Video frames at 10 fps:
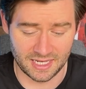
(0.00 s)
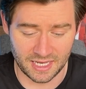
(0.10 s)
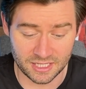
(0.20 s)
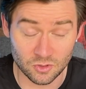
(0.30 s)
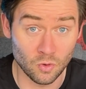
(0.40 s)

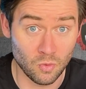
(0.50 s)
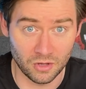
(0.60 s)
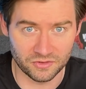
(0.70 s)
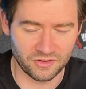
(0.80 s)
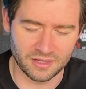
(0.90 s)
And it's all
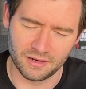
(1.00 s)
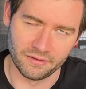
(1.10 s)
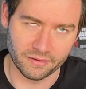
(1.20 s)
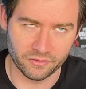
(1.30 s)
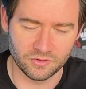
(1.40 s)
one,
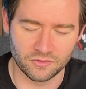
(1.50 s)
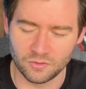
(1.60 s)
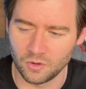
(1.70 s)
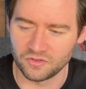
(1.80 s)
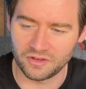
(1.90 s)
of course it's the
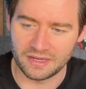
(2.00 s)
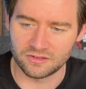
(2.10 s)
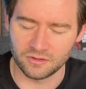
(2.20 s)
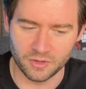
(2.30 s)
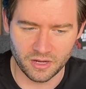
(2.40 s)
one take,
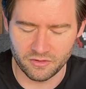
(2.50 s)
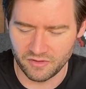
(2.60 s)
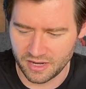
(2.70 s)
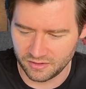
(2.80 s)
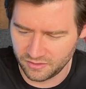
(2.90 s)
so we're going
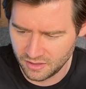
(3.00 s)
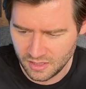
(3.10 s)
around,